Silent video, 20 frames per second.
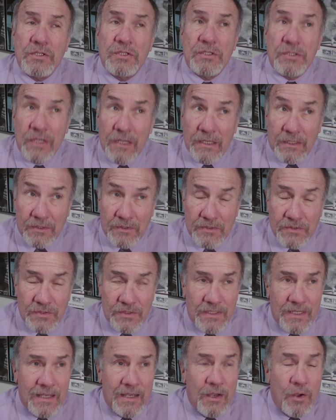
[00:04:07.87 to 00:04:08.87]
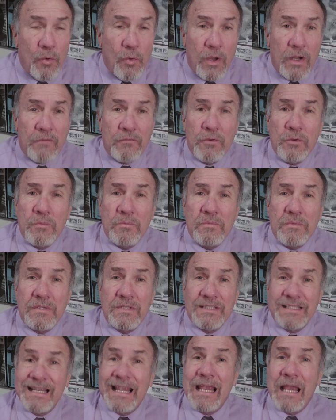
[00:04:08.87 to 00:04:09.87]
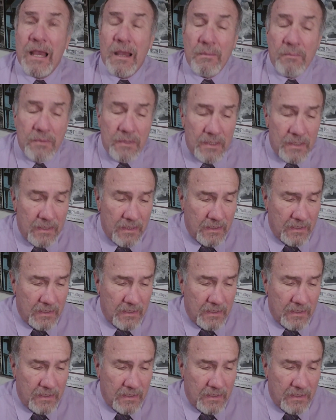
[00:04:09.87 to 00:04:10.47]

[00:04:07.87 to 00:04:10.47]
sons, one of whom, Sam,